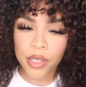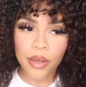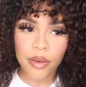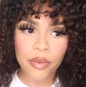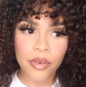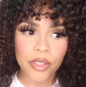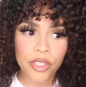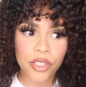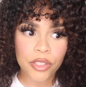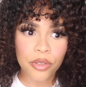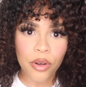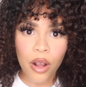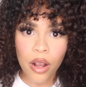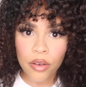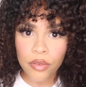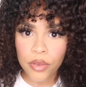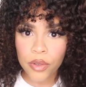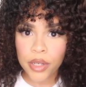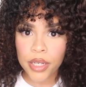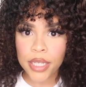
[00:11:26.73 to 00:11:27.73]
You have a
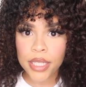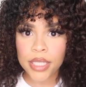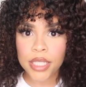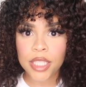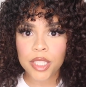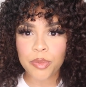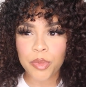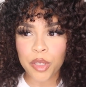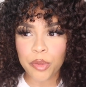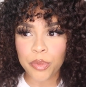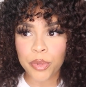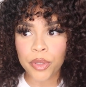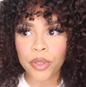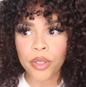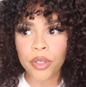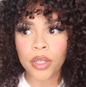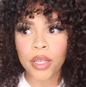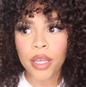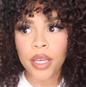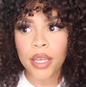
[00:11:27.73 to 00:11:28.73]
strong voice.
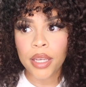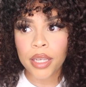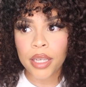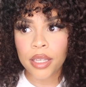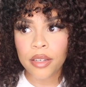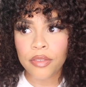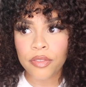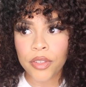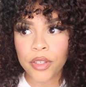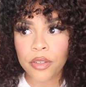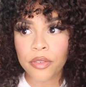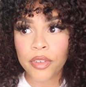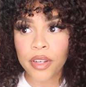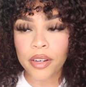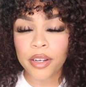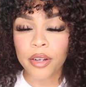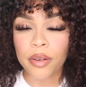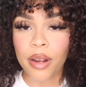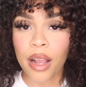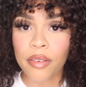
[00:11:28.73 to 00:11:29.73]
People can feel
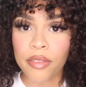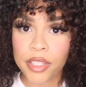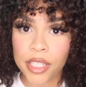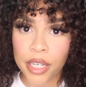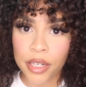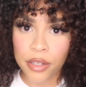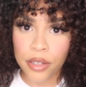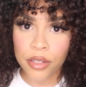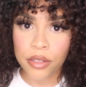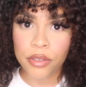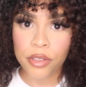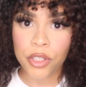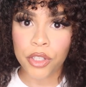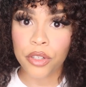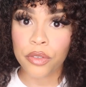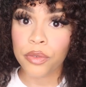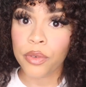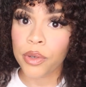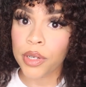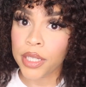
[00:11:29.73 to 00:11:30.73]
very gravitated to
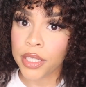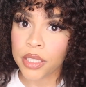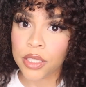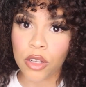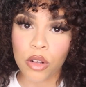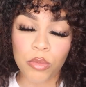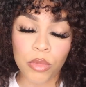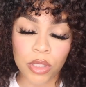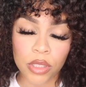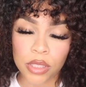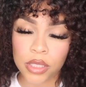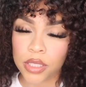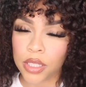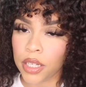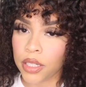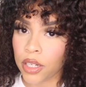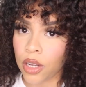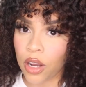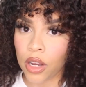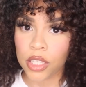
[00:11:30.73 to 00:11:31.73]
your voice almost
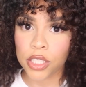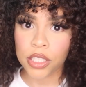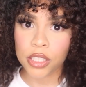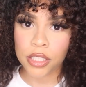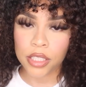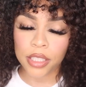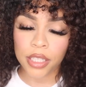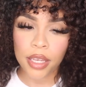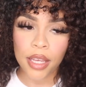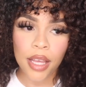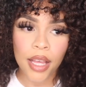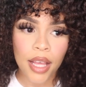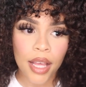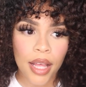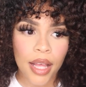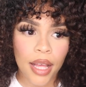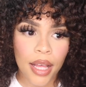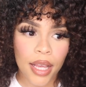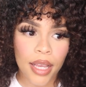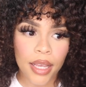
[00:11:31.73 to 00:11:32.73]
unconsciously.
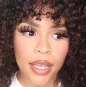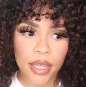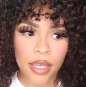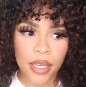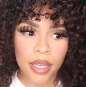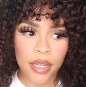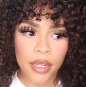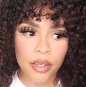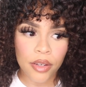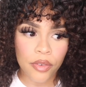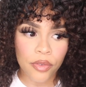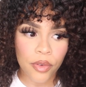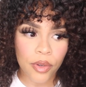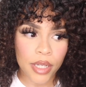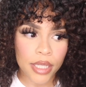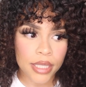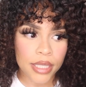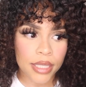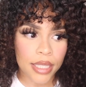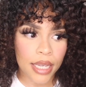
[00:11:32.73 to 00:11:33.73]
And your
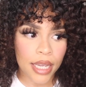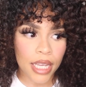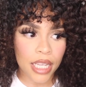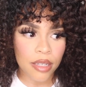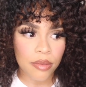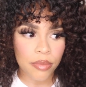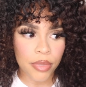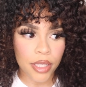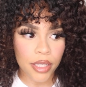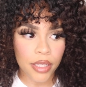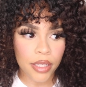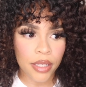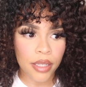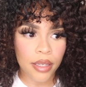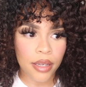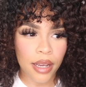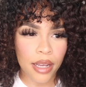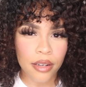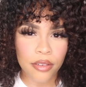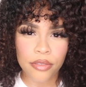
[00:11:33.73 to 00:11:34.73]
voice can
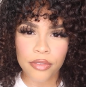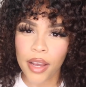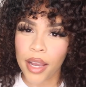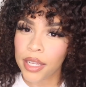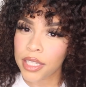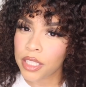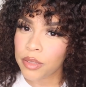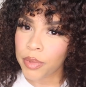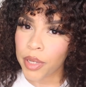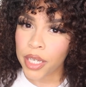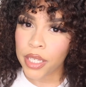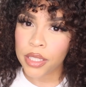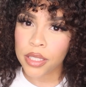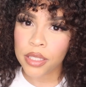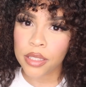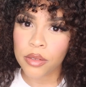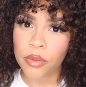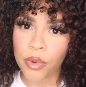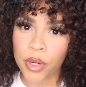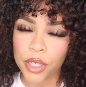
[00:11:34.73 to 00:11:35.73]
be kind of
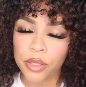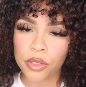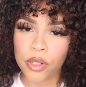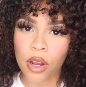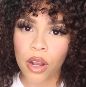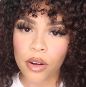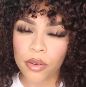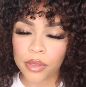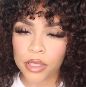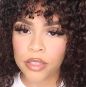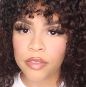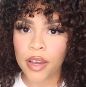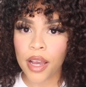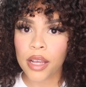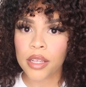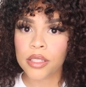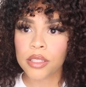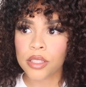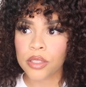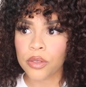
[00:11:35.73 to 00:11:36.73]
fast-paced, where you talk really
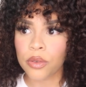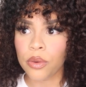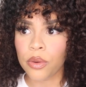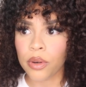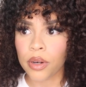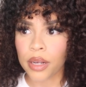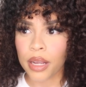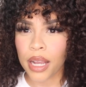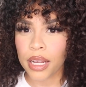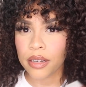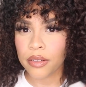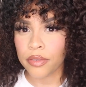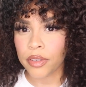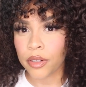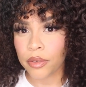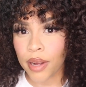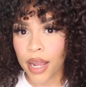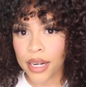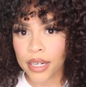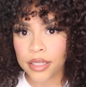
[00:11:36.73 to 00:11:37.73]
fast, or kind of
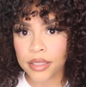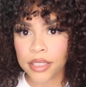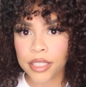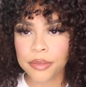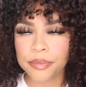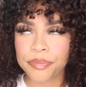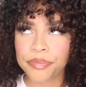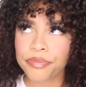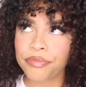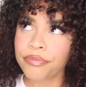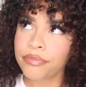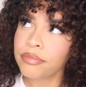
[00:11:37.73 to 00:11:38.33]
erratically.